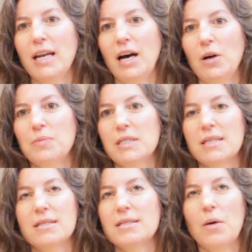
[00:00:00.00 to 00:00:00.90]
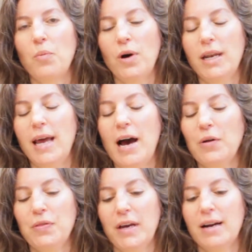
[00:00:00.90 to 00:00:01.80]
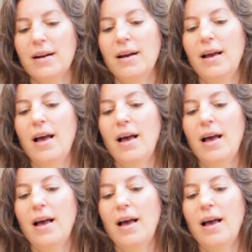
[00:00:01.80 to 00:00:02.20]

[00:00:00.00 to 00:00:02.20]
helps someone out there